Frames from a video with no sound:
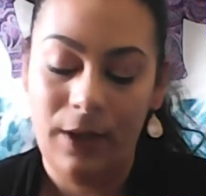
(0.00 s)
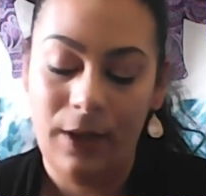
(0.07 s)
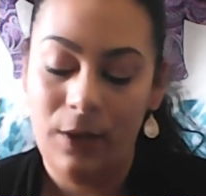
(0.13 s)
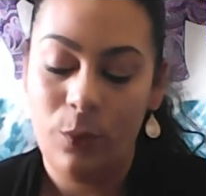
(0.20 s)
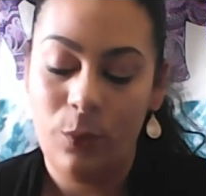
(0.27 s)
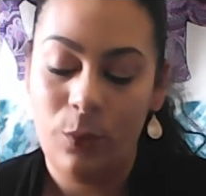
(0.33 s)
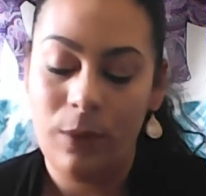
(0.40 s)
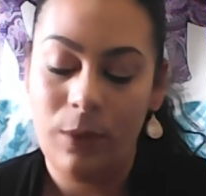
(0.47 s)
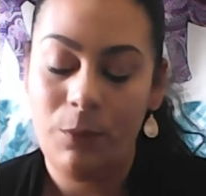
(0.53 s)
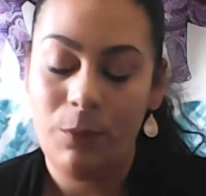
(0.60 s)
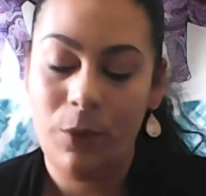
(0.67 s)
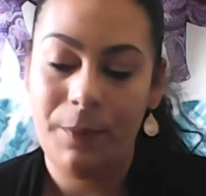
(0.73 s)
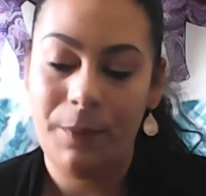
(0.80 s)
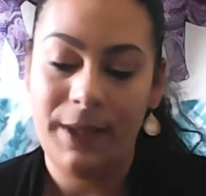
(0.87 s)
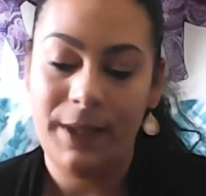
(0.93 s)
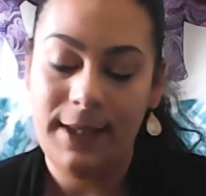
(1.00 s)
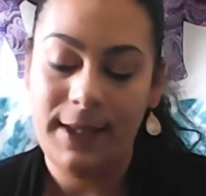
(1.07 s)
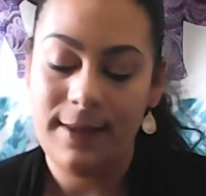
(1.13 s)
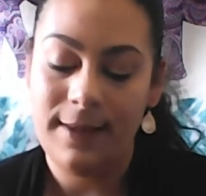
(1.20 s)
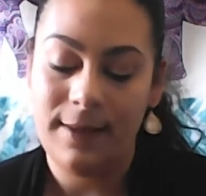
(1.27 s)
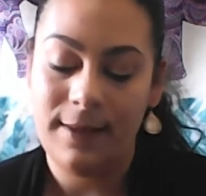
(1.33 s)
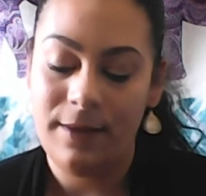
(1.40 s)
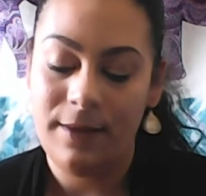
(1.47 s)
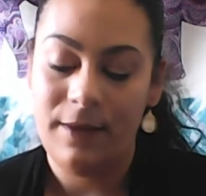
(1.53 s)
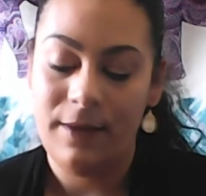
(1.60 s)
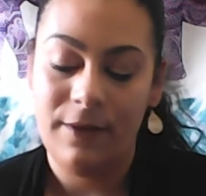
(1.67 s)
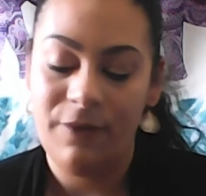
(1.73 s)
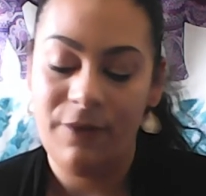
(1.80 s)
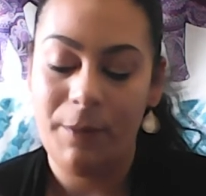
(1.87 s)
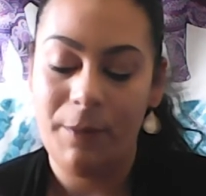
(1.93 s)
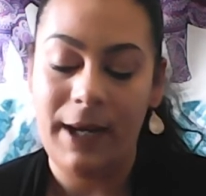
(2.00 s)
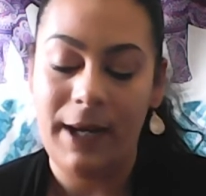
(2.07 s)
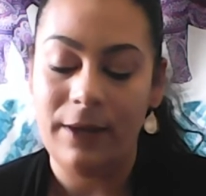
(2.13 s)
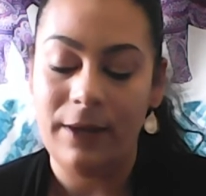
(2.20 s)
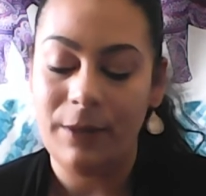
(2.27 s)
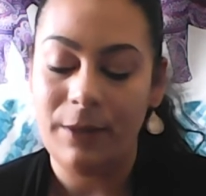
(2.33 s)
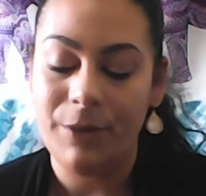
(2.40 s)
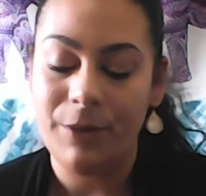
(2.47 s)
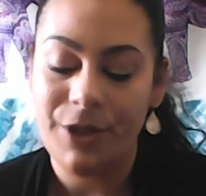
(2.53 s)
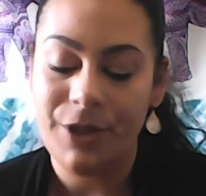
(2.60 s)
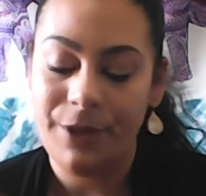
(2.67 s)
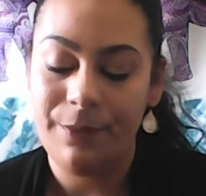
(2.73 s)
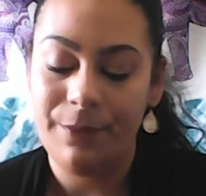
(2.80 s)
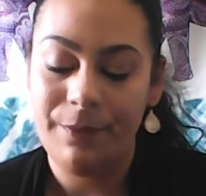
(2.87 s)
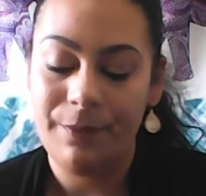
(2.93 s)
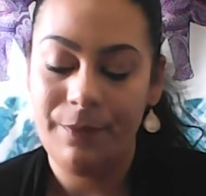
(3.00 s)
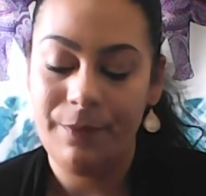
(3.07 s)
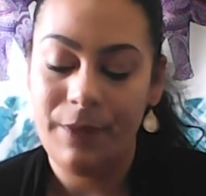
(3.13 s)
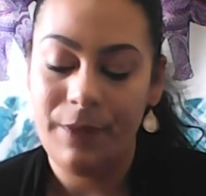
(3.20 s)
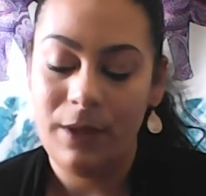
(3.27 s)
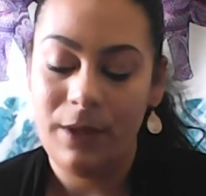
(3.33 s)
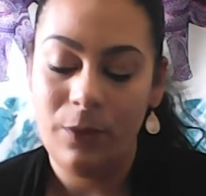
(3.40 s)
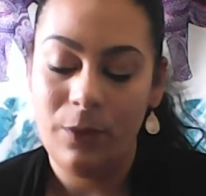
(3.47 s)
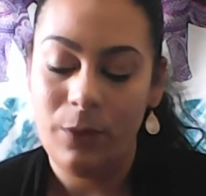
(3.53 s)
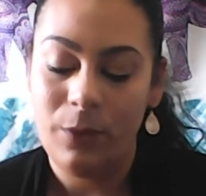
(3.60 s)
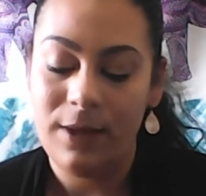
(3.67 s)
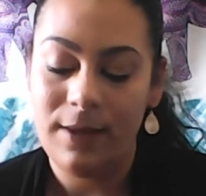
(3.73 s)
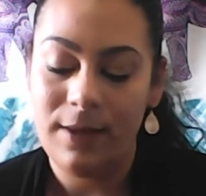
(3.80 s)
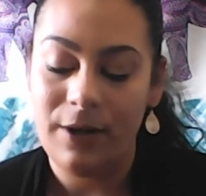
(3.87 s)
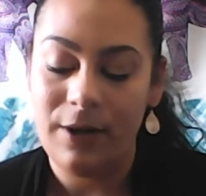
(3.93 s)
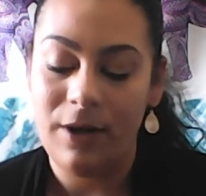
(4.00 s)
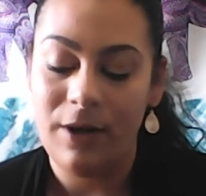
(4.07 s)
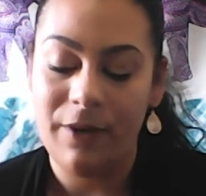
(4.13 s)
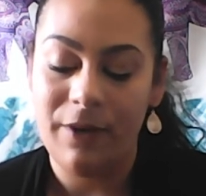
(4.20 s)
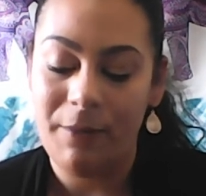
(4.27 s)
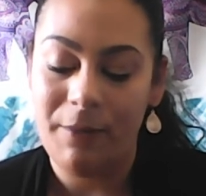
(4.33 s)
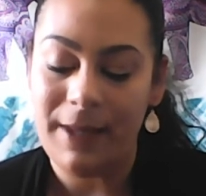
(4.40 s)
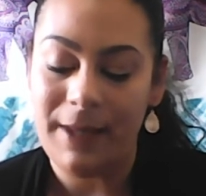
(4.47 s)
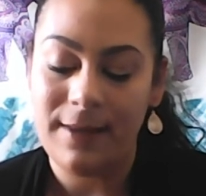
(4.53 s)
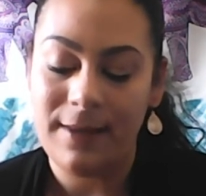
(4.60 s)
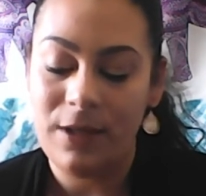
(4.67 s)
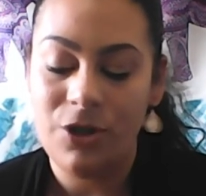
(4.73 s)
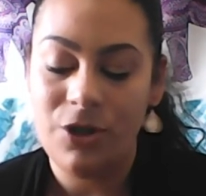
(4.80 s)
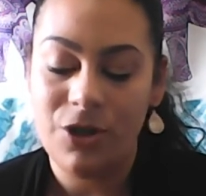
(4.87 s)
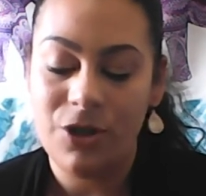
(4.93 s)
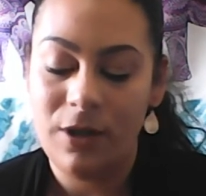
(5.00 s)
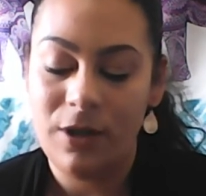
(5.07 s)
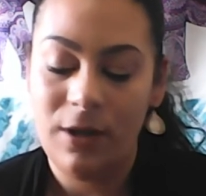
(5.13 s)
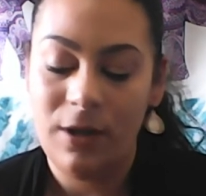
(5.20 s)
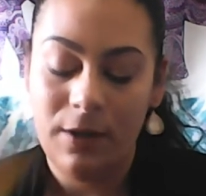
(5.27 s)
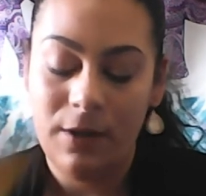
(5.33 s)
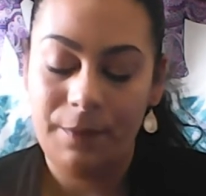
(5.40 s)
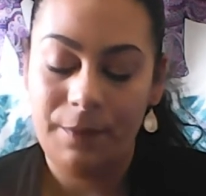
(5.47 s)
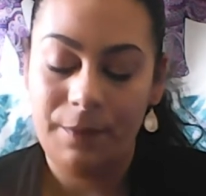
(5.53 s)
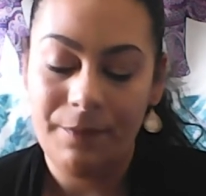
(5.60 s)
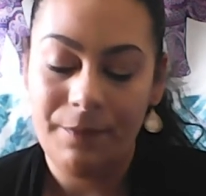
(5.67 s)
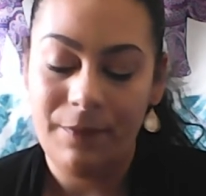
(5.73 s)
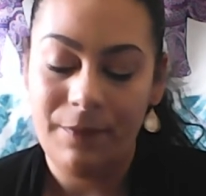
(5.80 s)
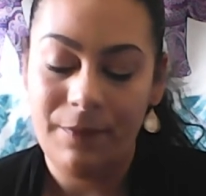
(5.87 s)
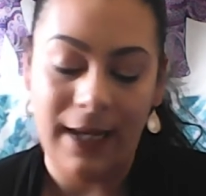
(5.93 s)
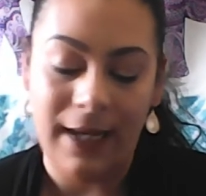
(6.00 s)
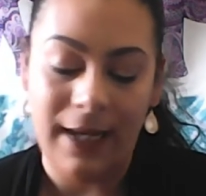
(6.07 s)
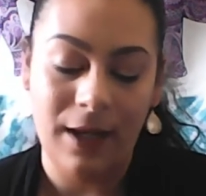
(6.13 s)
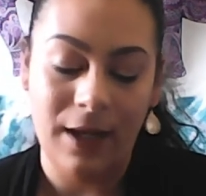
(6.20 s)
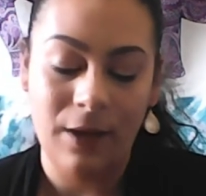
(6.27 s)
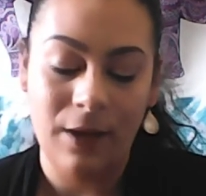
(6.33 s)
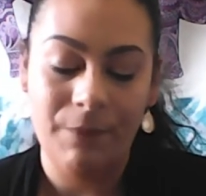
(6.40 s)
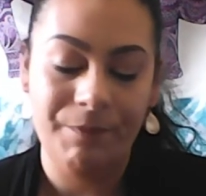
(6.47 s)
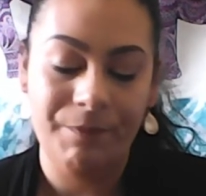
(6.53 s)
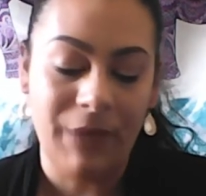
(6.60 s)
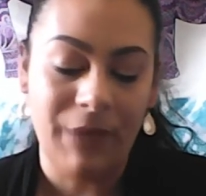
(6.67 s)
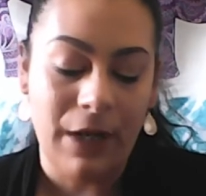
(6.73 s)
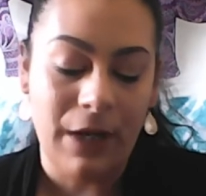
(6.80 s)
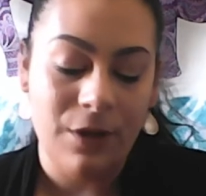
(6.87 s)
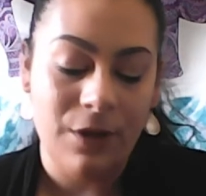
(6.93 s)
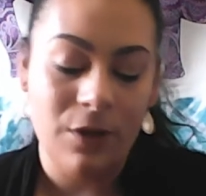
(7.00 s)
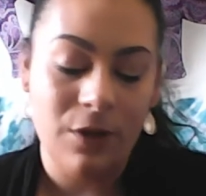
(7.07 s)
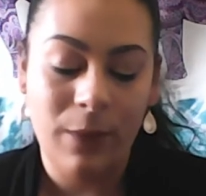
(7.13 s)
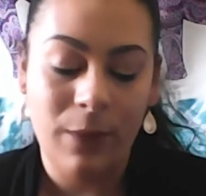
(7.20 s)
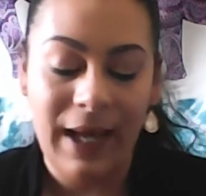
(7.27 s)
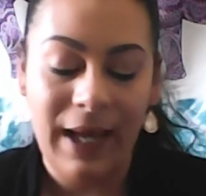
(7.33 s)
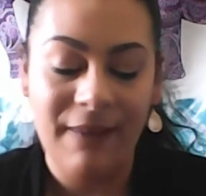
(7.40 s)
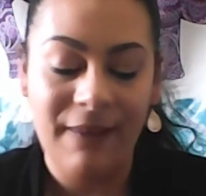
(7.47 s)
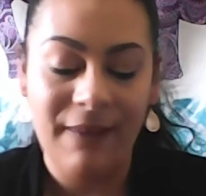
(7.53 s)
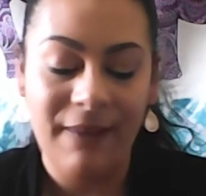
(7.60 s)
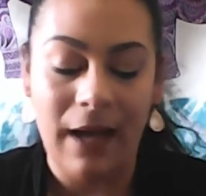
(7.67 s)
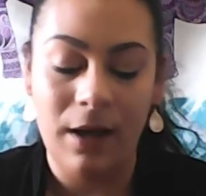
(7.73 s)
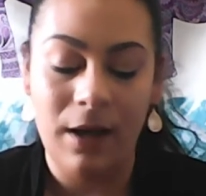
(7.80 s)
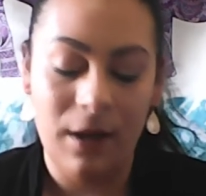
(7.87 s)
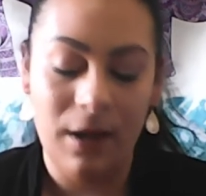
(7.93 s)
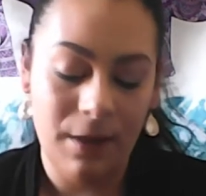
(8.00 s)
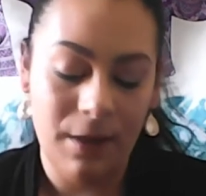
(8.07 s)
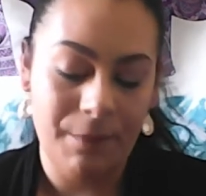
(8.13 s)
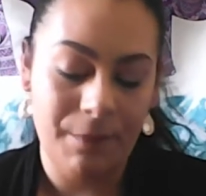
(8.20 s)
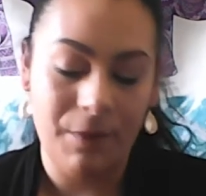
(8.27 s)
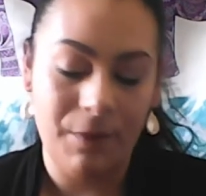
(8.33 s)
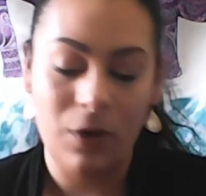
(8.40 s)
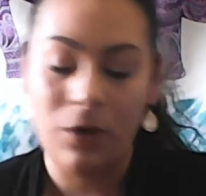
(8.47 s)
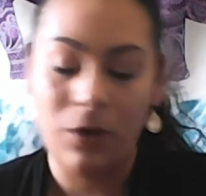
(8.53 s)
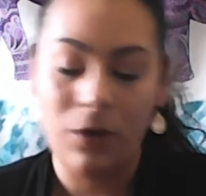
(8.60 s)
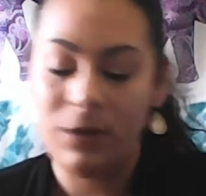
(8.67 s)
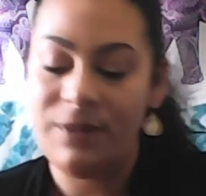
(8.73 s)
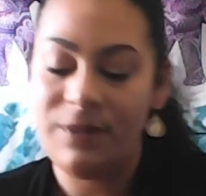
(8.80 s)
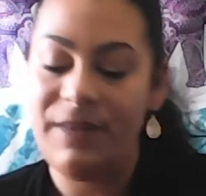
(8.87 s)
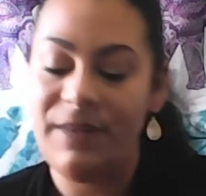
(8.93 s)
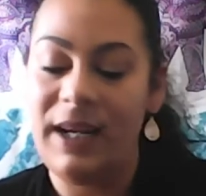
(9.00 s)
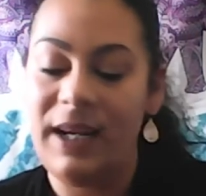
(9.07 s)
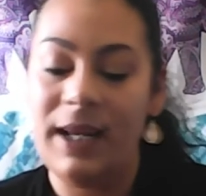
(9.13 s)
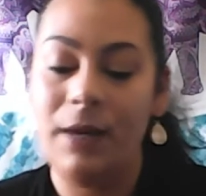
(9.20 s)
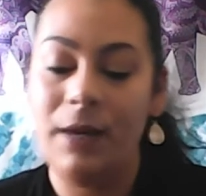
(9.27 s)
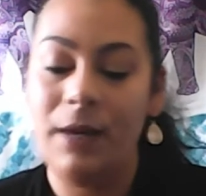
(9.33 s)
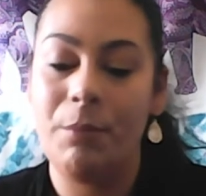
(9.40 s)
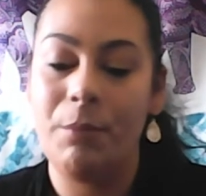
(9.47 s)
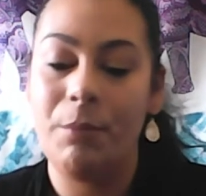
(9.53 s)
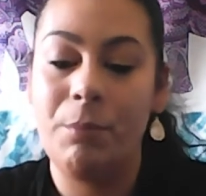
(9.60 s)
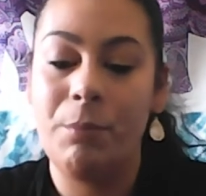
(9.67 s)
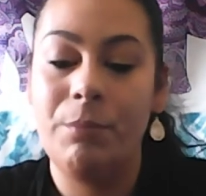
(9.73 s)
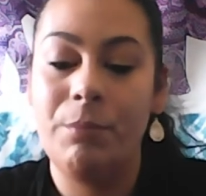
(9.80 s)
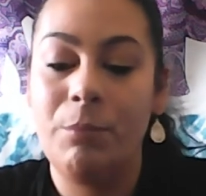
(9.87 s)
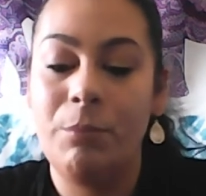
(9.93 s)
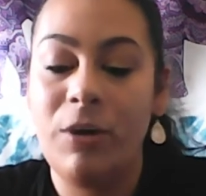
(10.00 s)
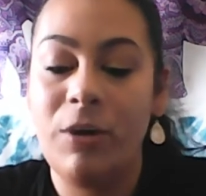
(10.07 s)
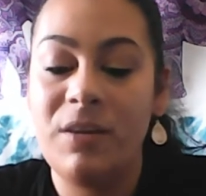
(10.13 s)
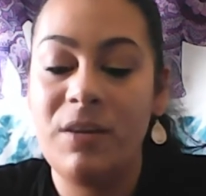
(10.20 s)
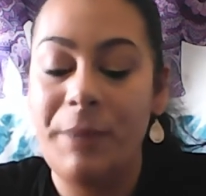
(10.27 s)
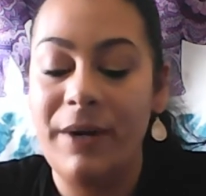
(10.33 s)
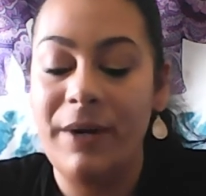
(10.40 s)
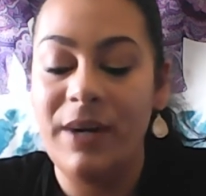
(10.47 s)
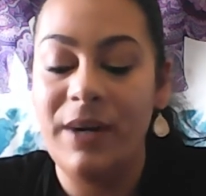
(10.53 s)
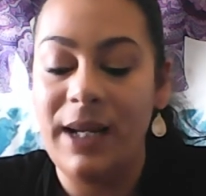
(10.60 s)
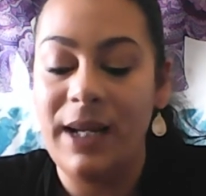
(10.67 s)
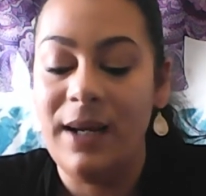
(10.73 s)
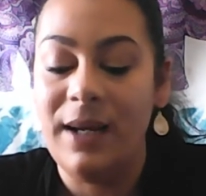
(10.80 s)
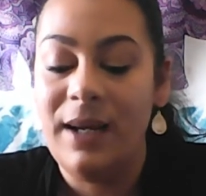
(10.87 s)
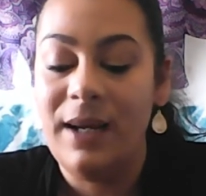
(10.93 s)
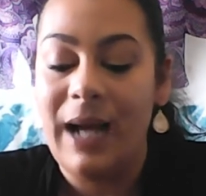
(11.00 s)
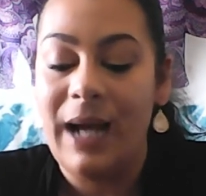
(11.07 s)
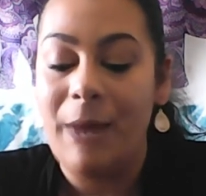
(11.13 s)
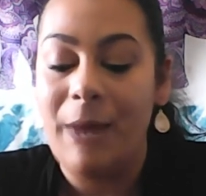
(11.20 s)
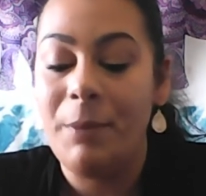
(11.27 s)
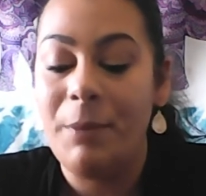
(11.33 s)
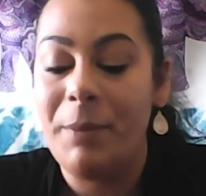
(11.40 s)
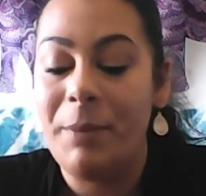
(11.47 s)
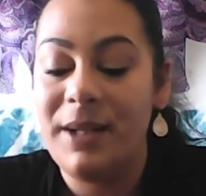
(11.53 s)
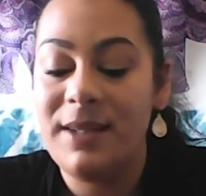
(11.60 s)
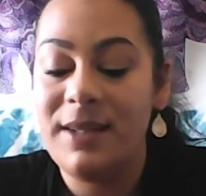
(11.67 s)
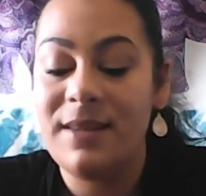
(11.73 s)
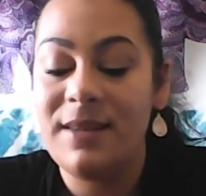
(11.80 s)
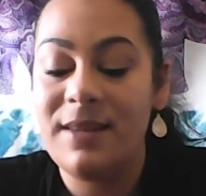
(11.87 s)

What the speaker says: One more, please, for pile number 2. What is their other message? Thank you. So we have cultivating prosperity. I'm abundance of the